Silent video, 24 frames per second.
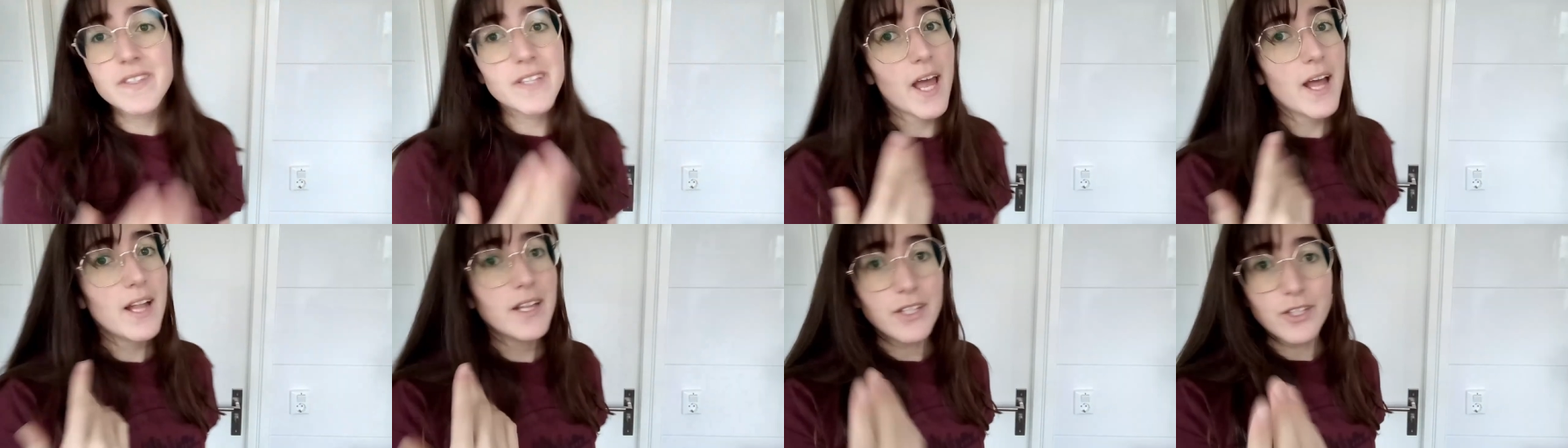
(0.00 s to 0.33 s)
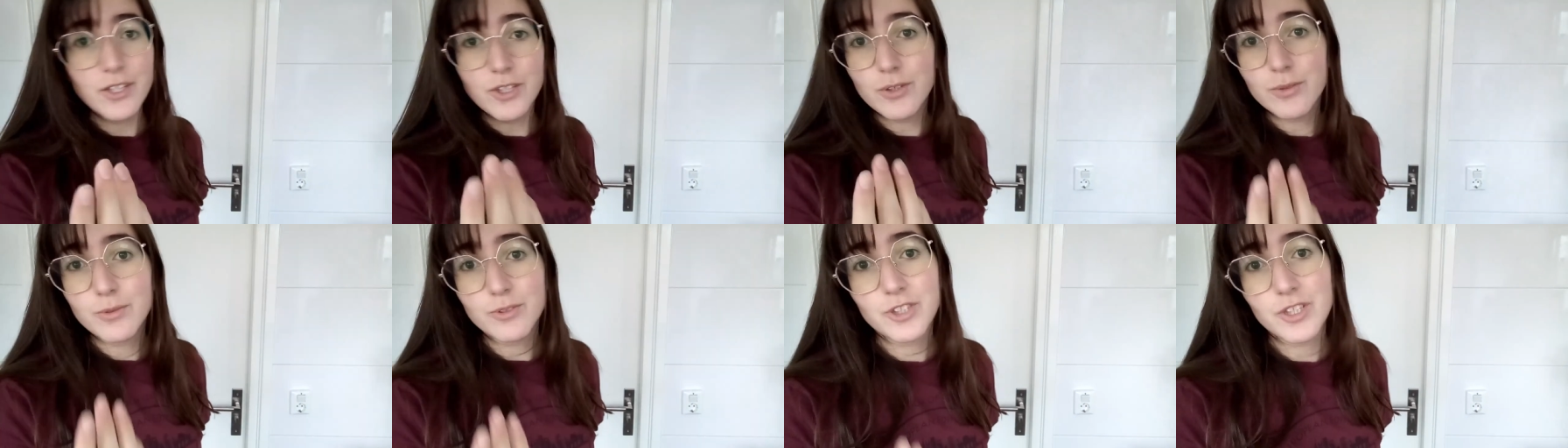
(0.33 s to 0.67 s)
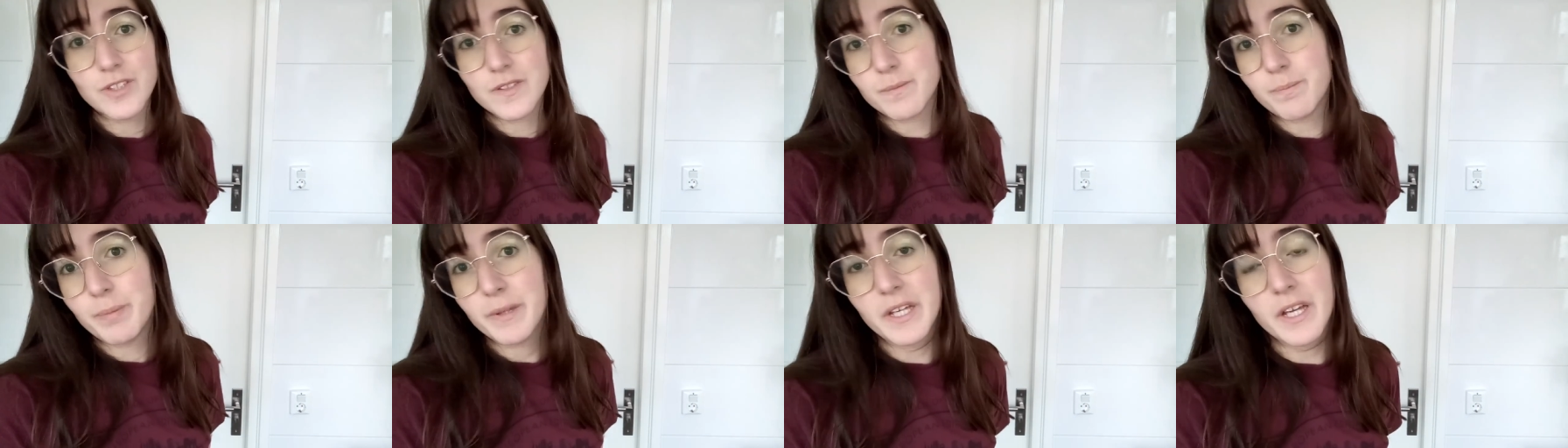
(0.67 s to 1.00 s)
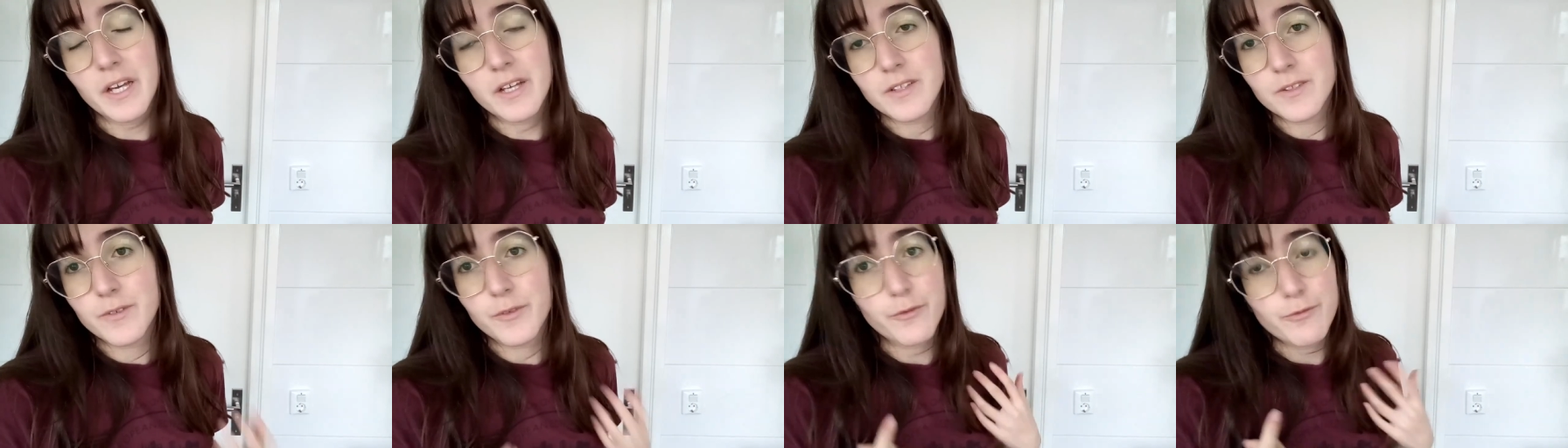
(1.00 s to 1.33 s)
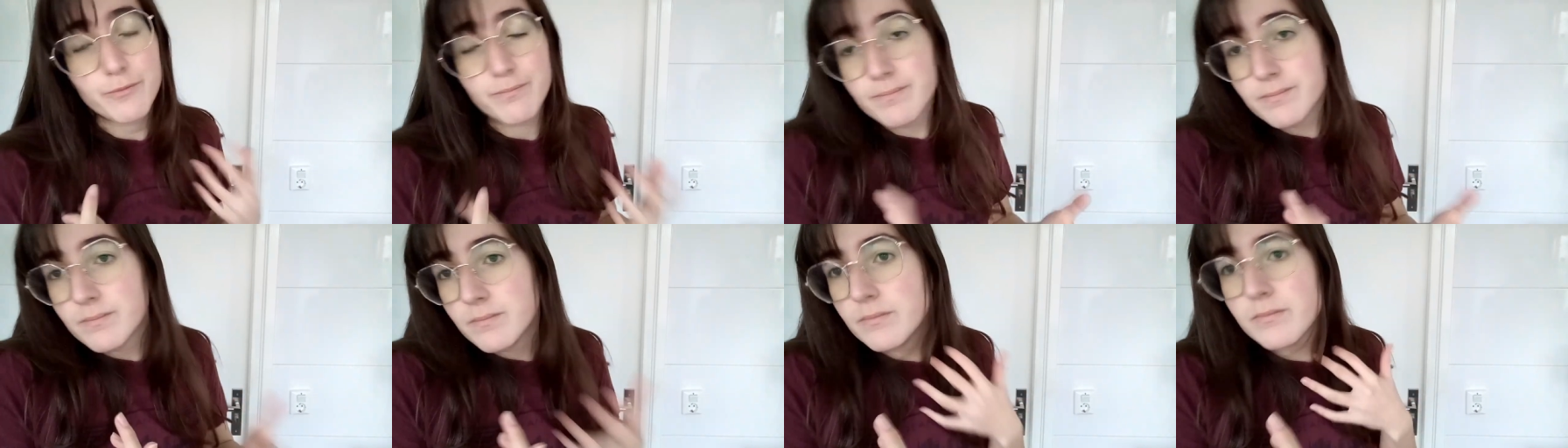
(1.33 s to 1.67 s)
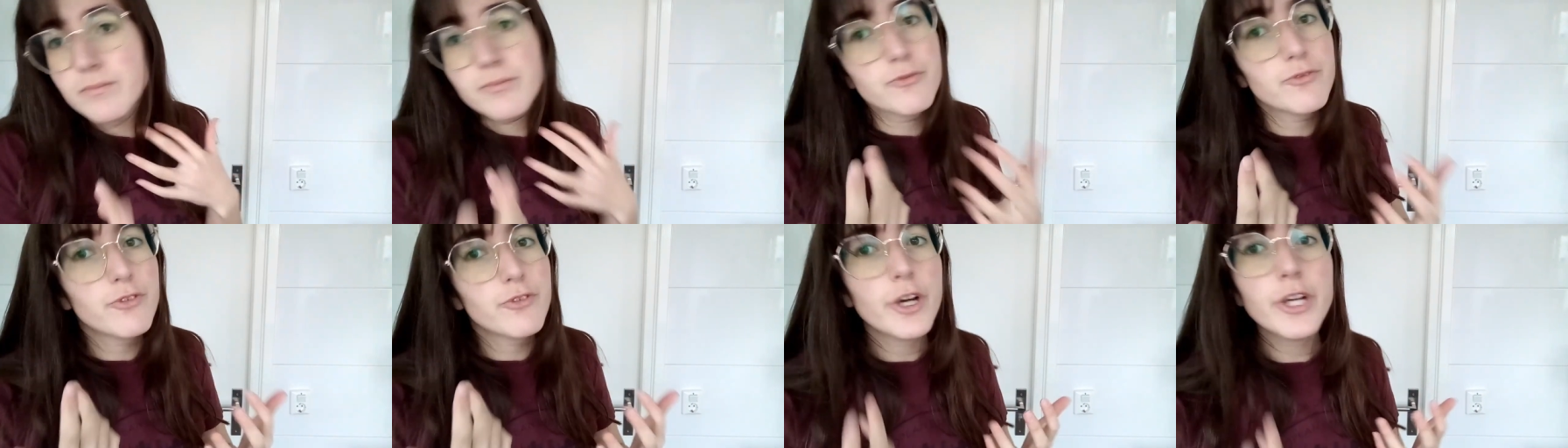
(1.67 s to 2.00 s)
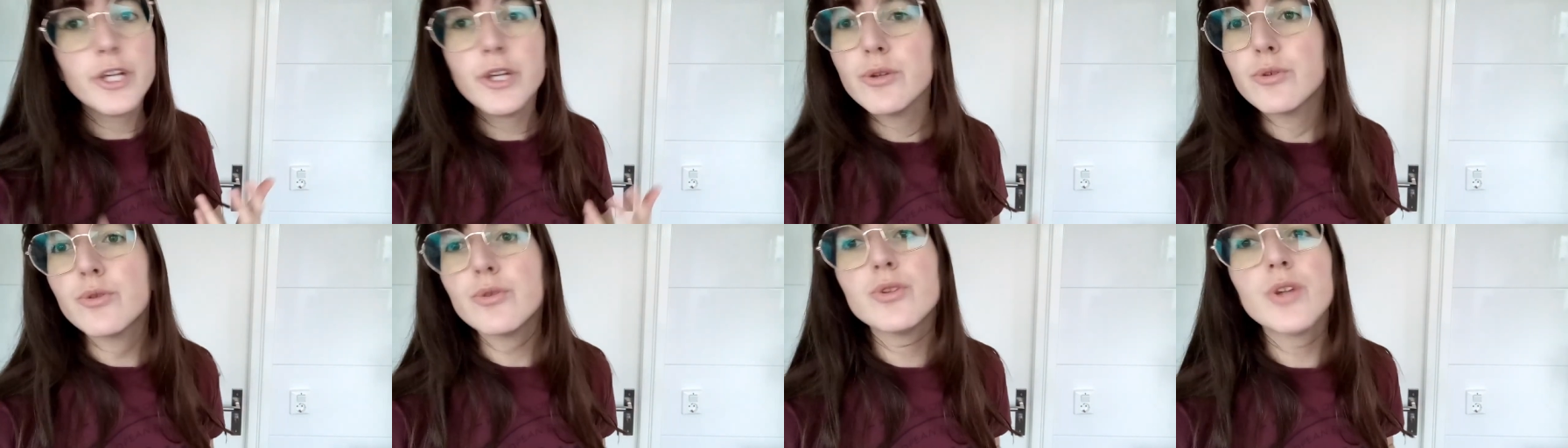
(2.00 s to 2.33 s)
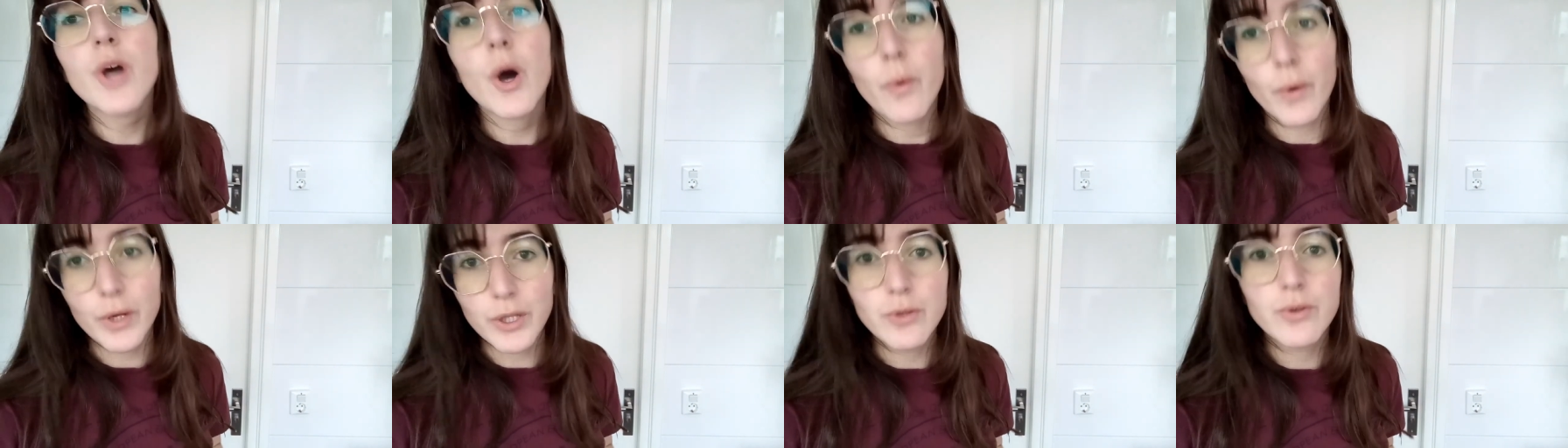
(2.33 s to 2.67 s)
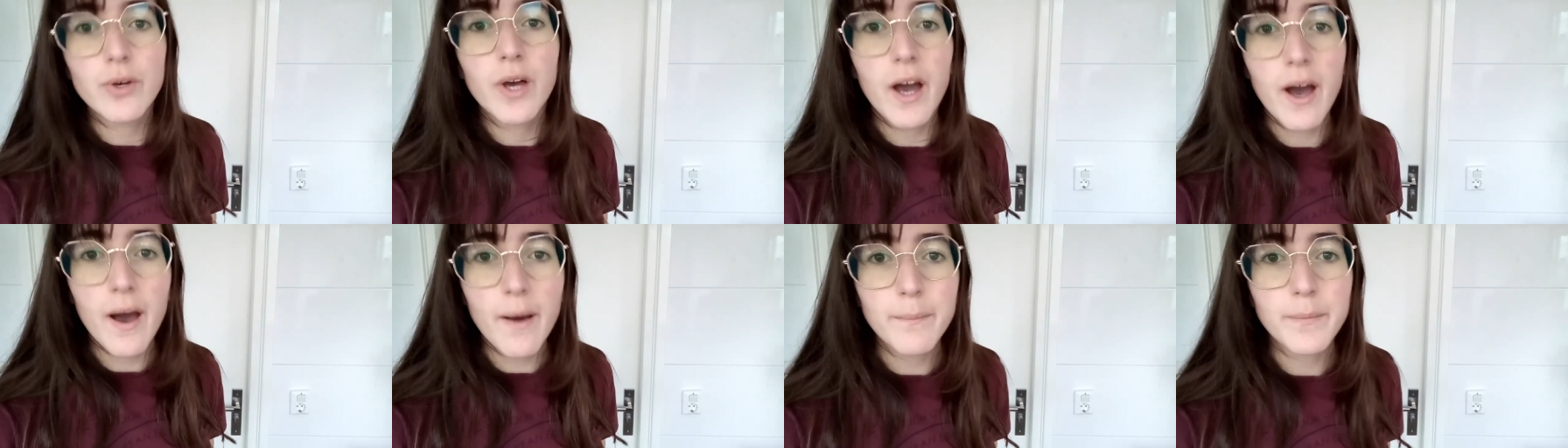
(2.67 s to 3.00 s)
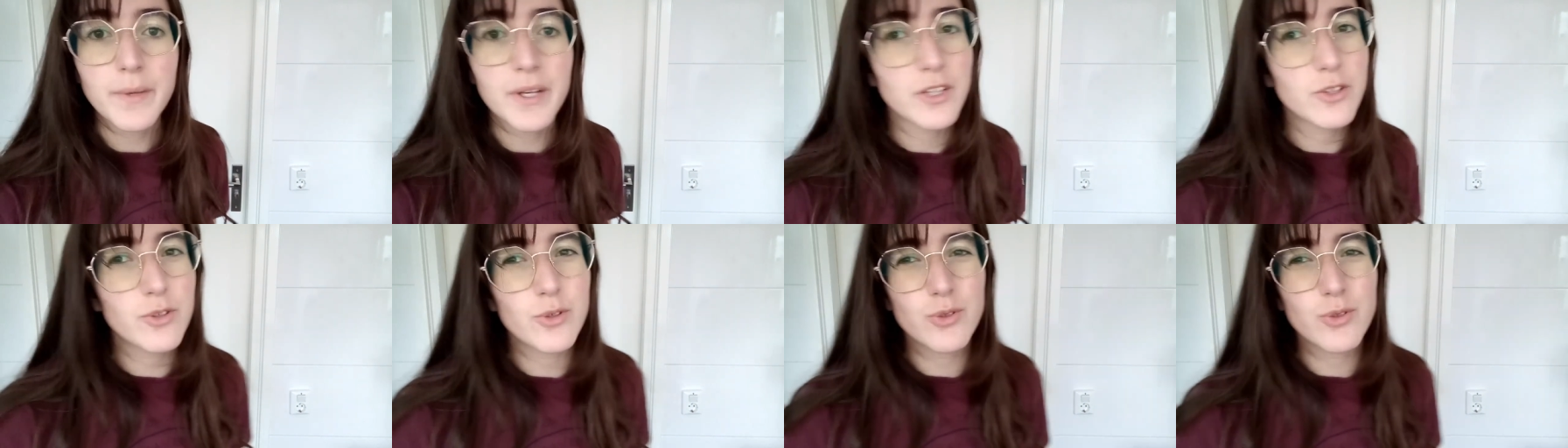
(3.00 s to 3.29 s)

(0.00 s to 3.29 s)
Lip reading: telling you, just because, for you to know when you come here,